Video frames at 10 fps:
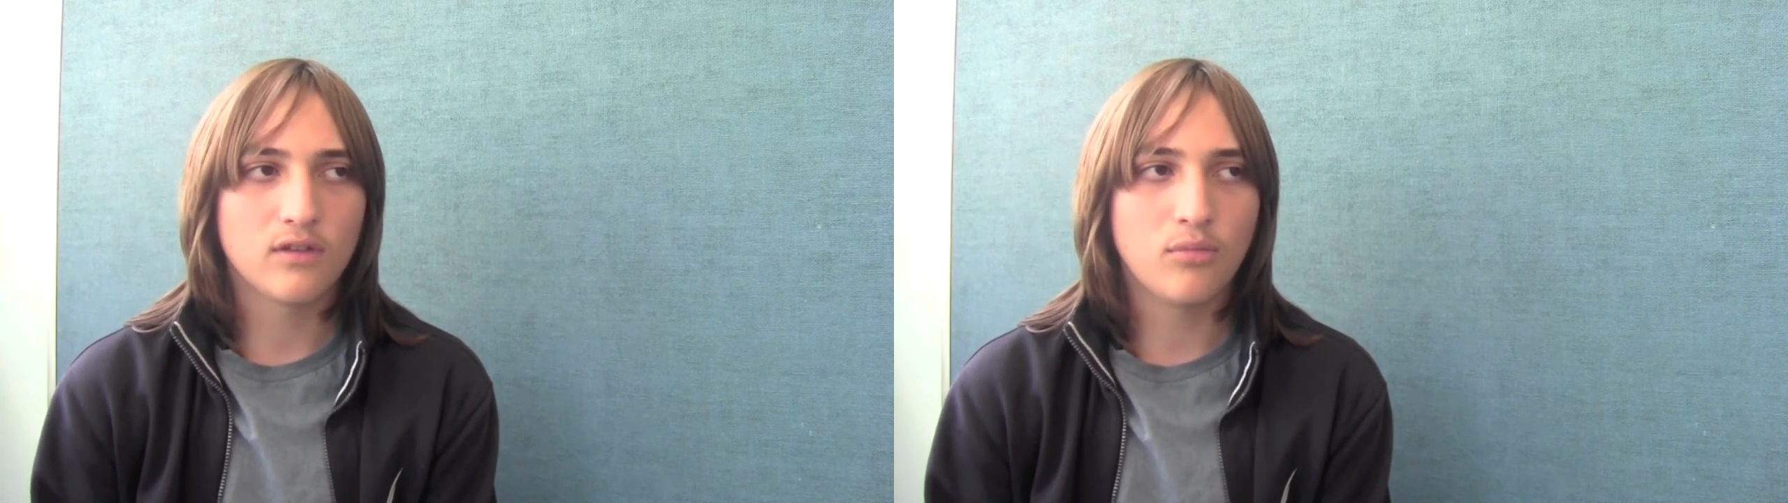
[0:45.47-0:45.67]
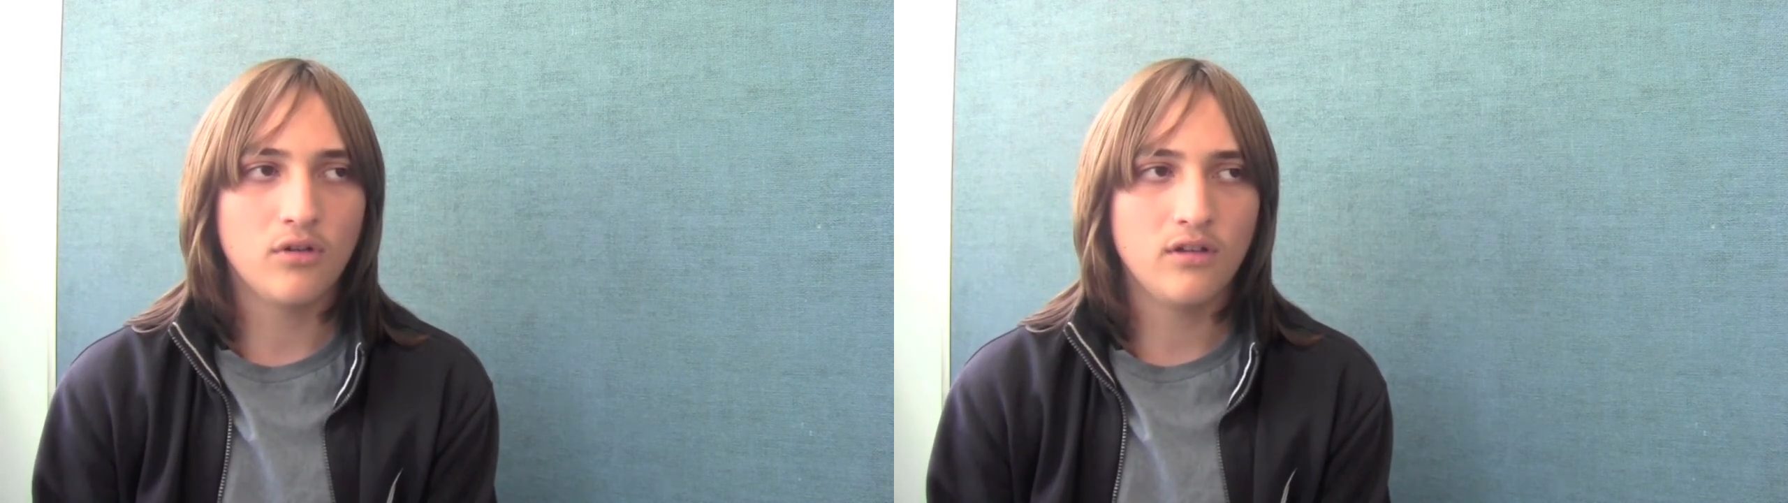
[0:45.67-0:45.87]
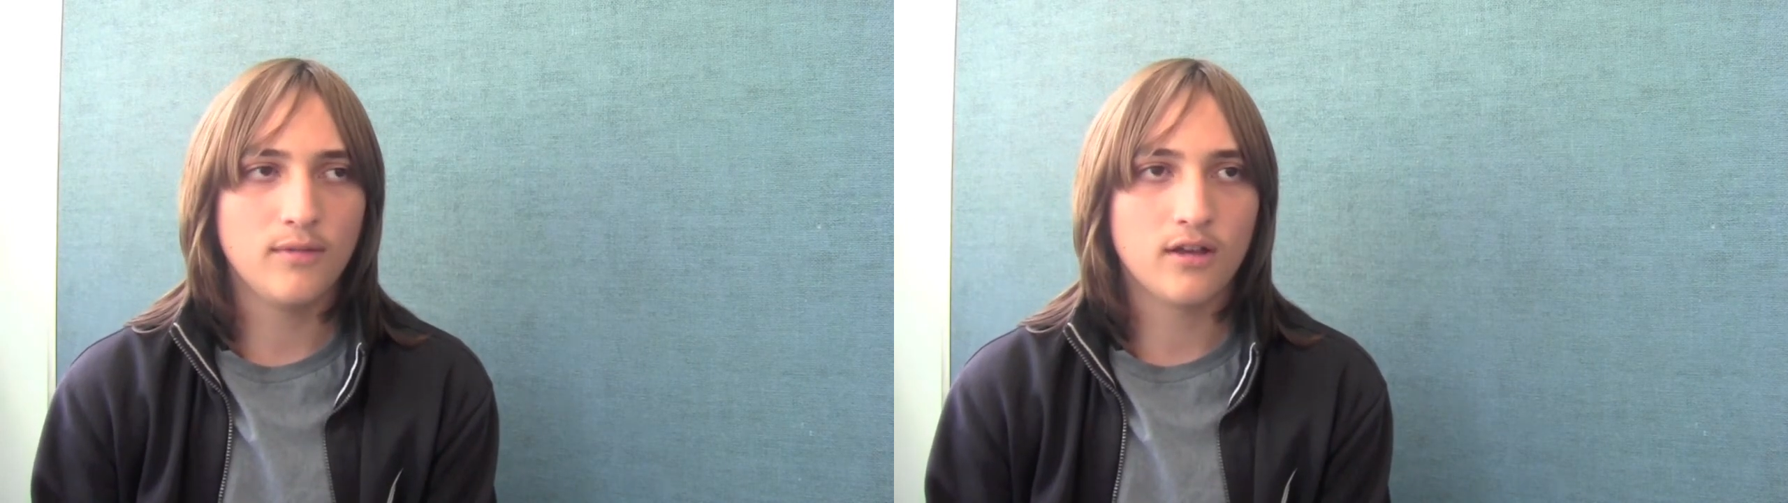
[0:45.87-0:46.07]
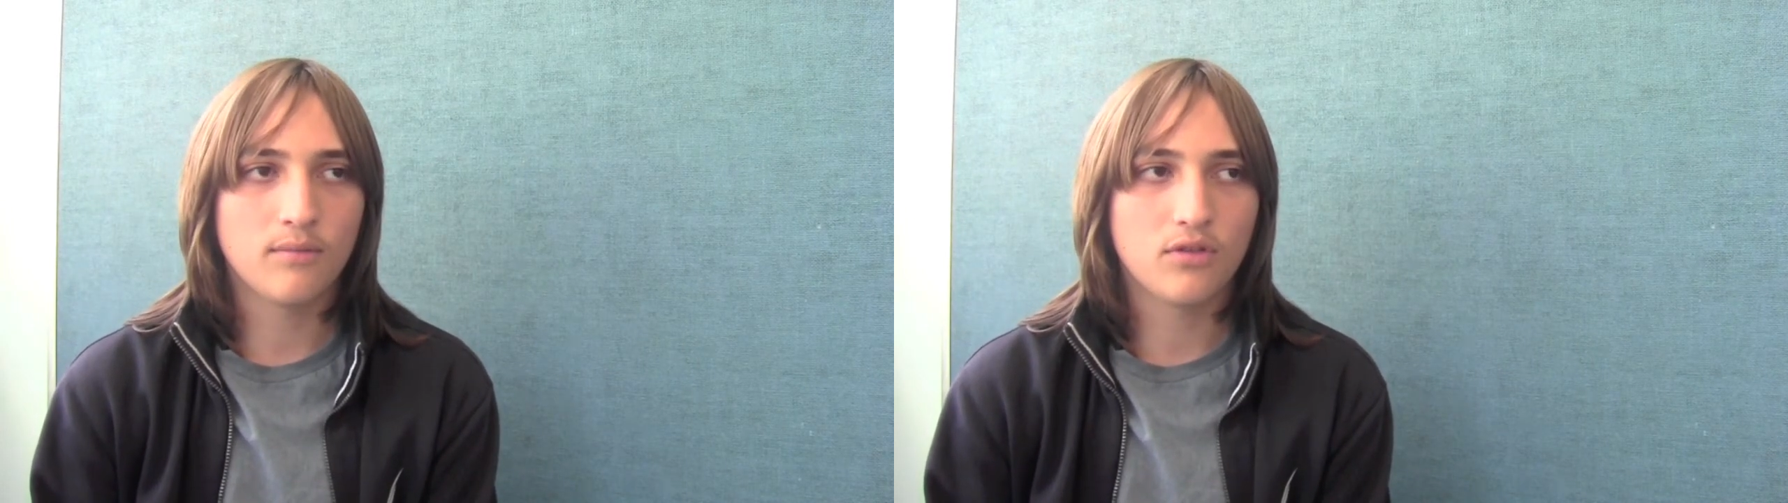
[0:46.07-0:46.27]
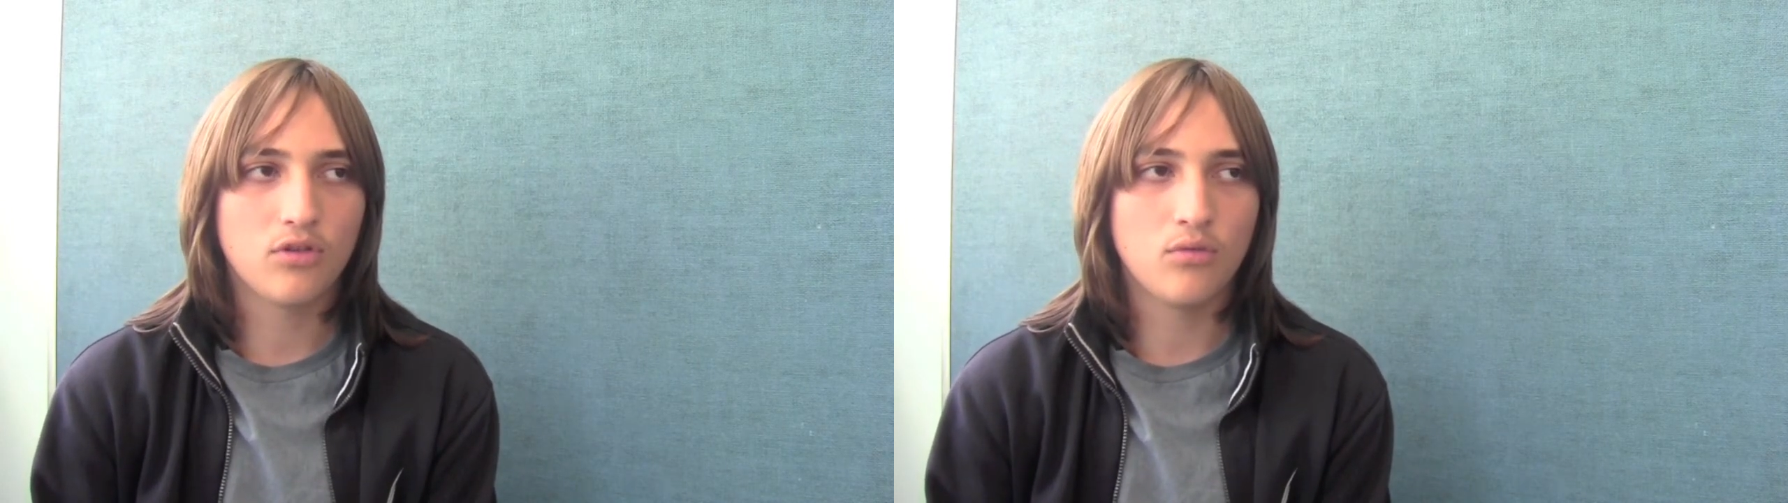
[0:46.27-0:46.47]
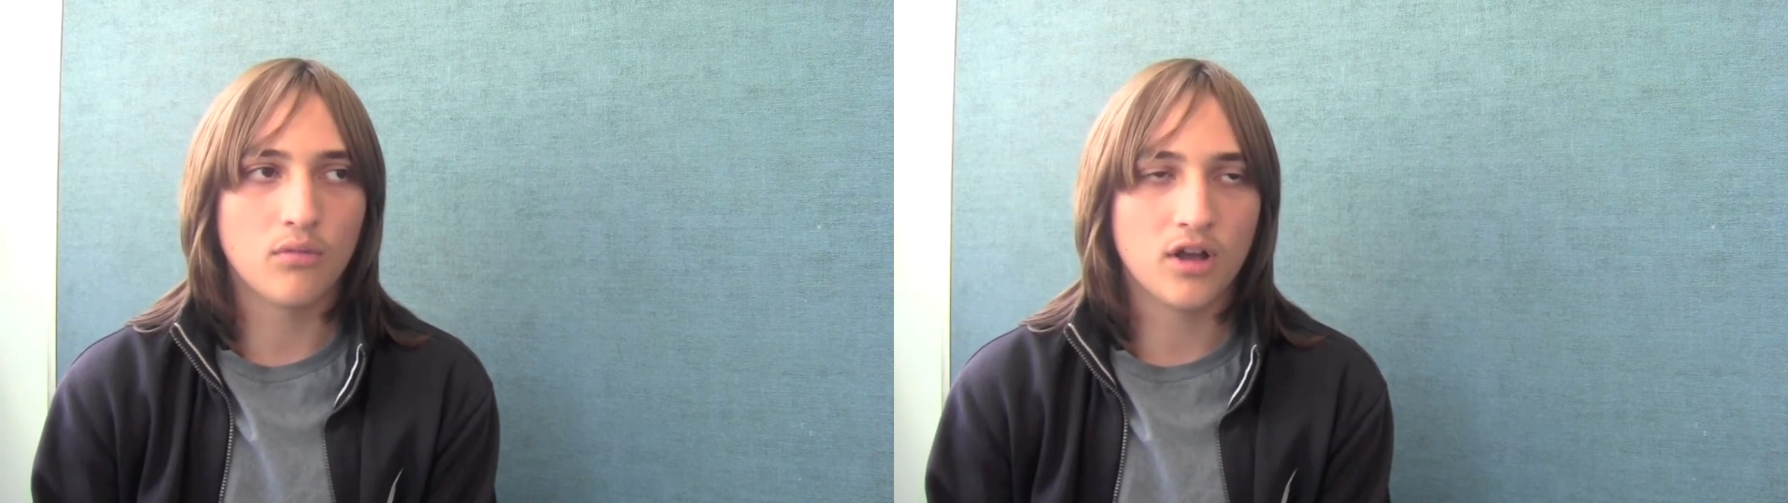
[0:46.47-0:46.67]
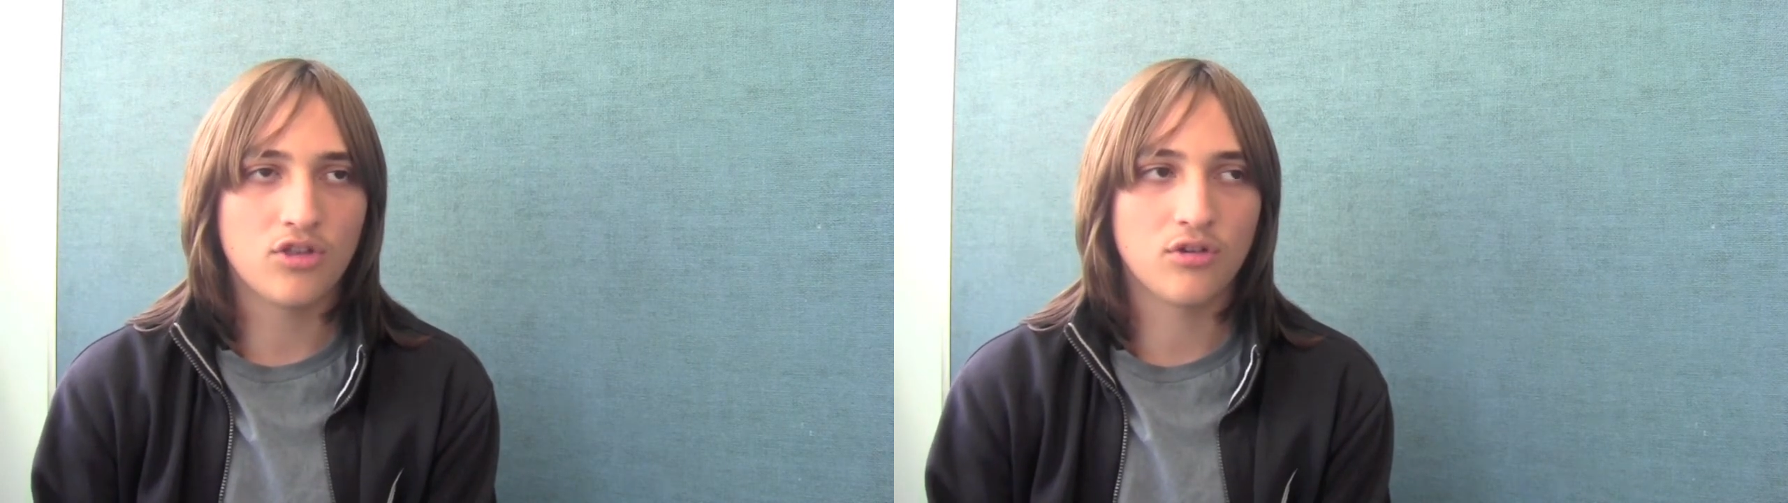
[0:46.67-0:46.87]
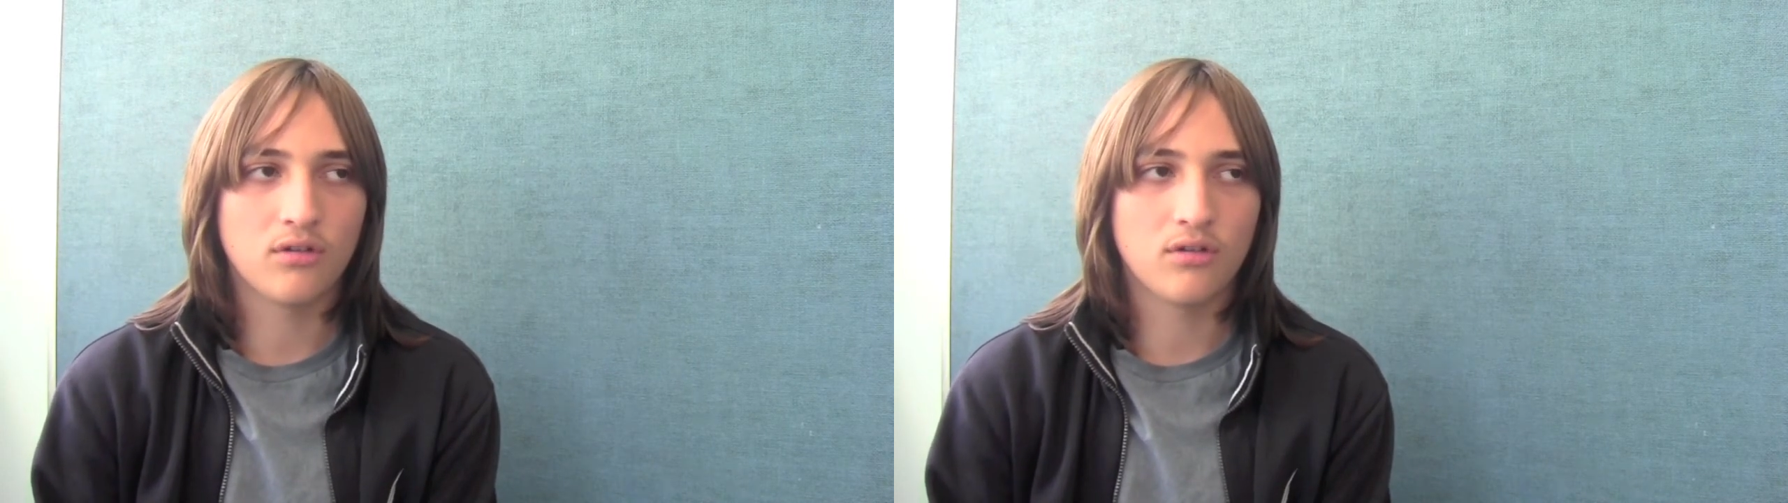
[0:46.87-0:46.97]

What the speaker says: the bullying becomes too much,